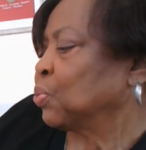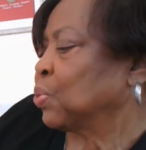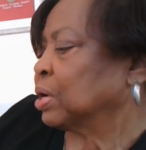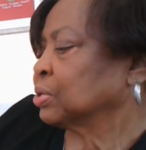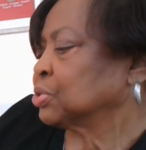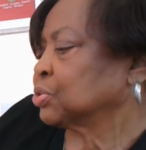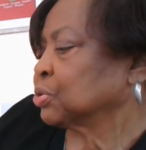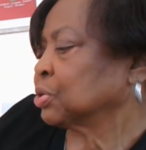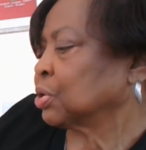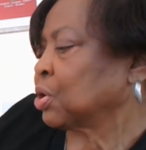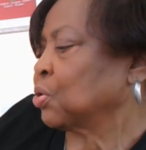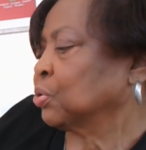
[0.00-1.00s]
While
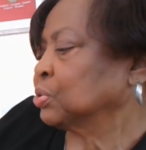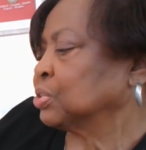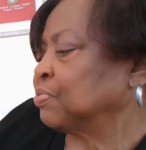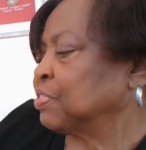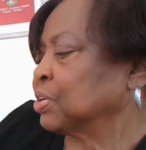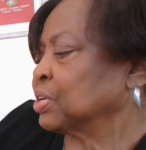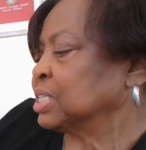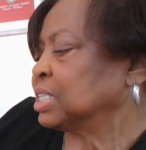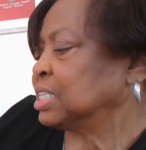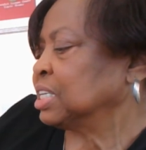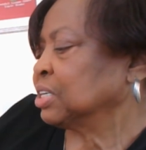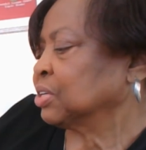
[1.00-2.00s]
Zora holds very
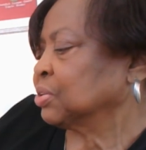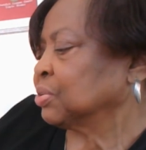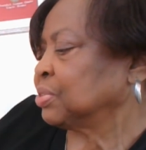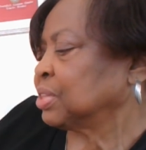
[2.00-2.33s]
still,